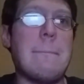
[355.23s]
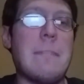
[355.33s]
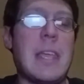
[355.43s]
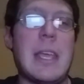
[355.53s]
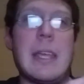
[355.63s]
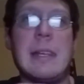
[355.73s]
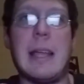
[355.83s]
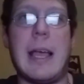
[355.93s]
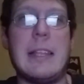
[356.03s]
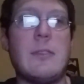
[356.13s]
And
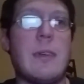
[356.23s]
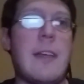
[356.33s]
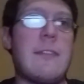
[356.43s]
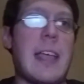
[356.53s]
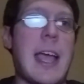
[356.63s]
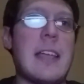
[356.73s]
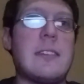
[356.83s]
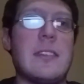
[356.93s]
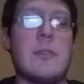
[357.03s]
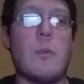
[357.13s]
I do have to
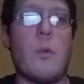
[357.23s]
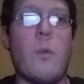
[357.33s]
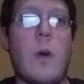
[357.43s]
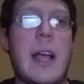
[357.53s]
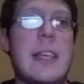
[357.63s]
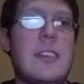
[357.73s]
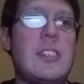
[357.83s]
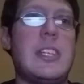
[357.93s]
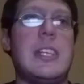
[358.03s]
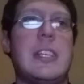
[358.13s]
ask this, why is
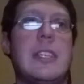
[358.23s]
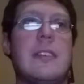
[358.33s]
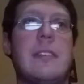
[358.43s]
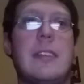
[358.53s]
she,